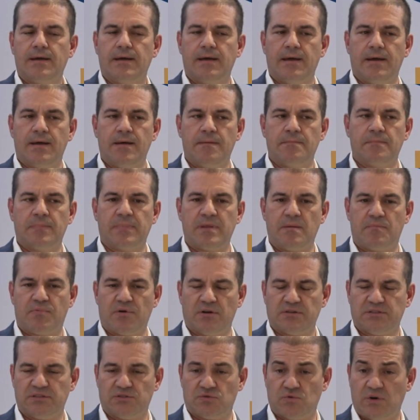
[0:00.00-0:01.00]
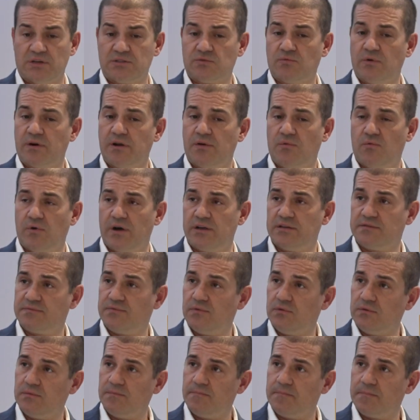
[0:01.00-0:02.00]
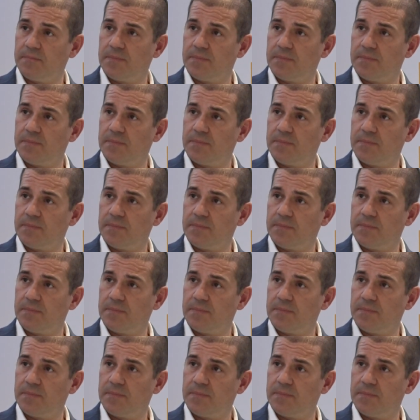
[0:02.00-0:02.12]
and the process was very wasteful.